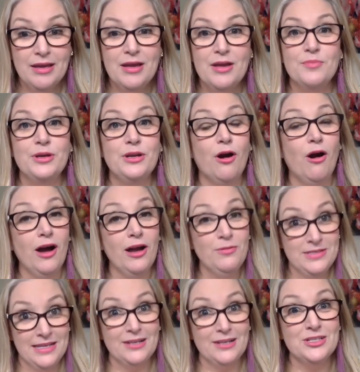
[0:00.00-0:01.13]
But I was
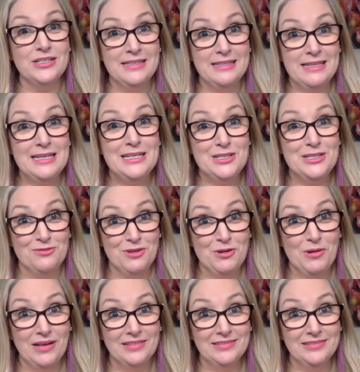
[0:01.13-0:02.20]
actually the interviewer.